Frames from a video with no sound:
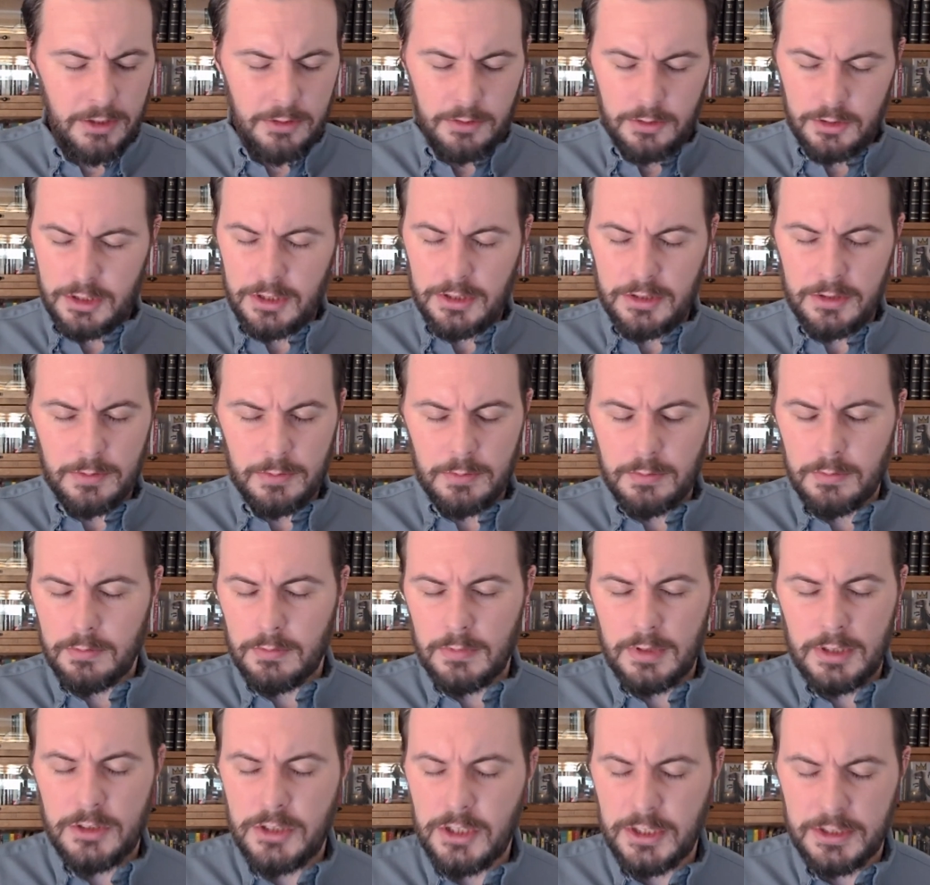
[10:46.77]
which is
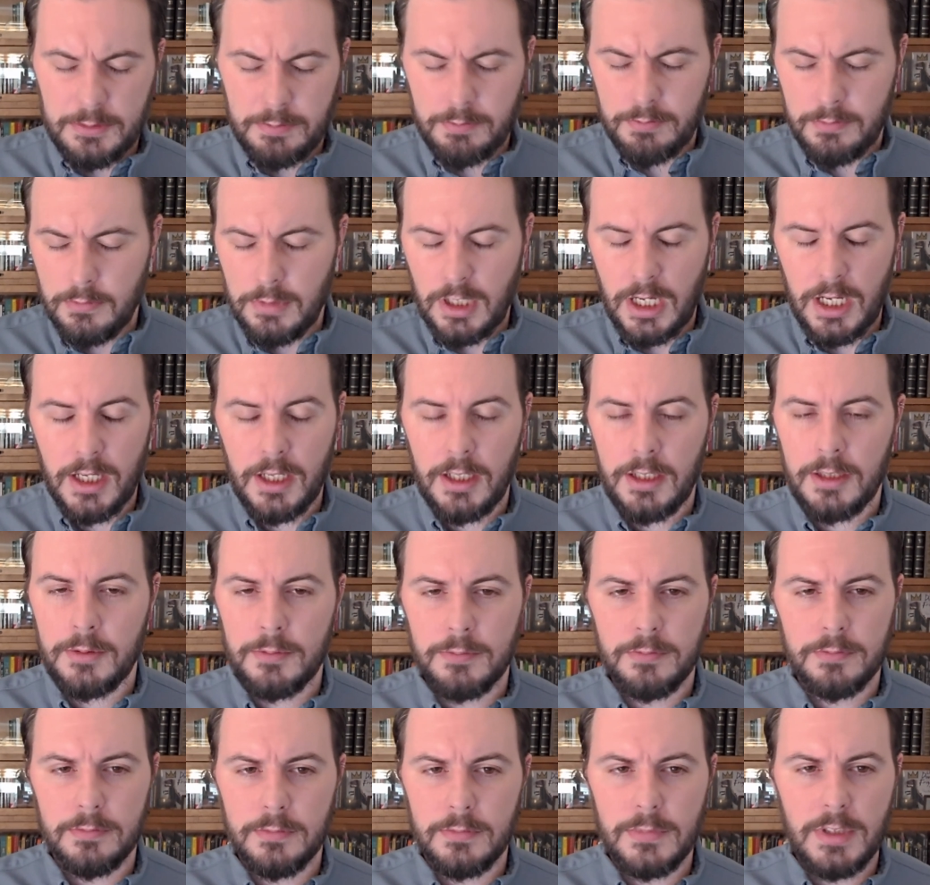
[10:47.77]
just
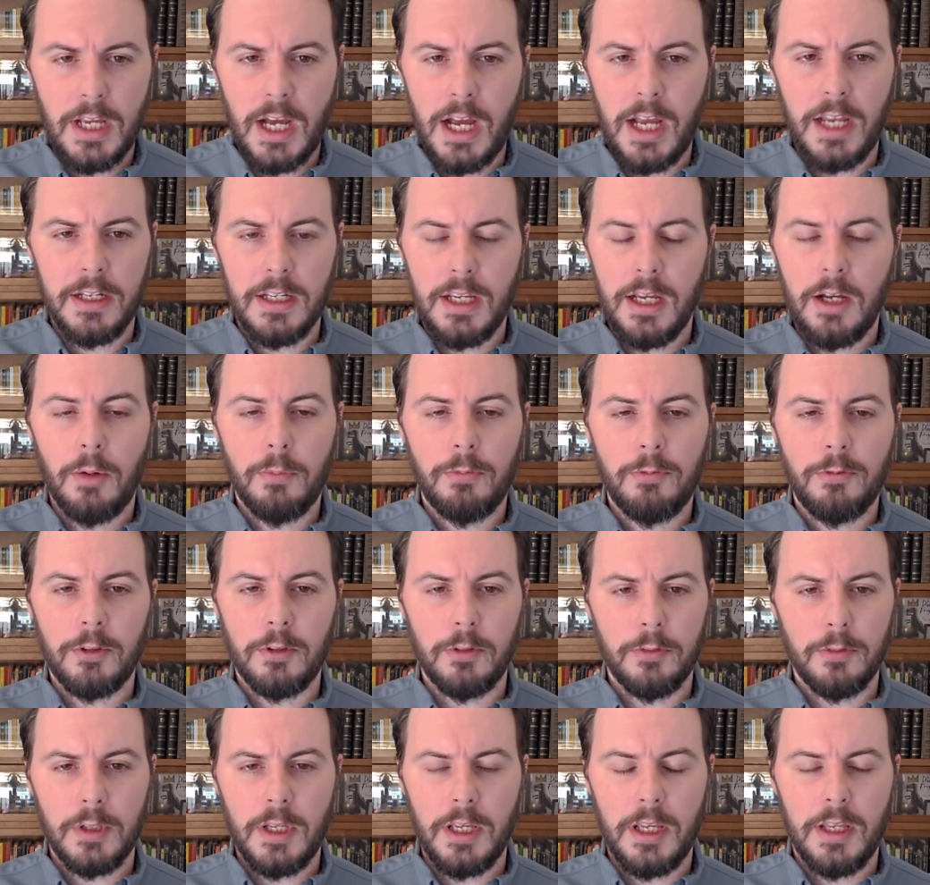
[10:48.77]
not
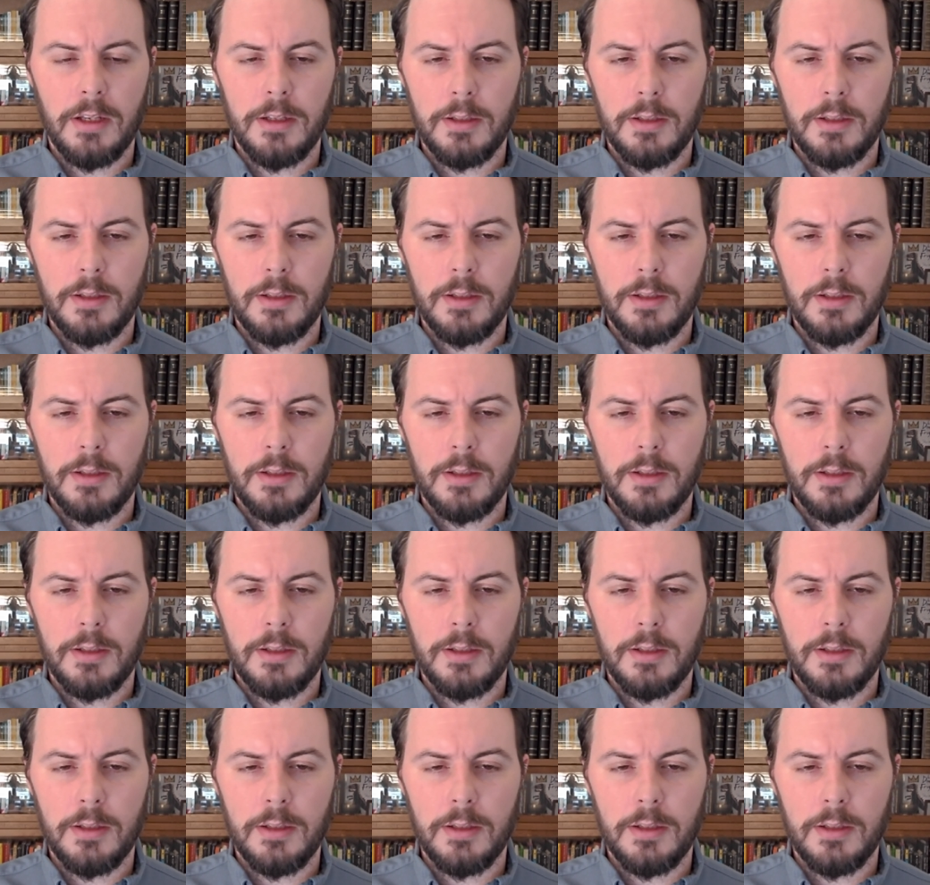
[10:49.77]
helpful.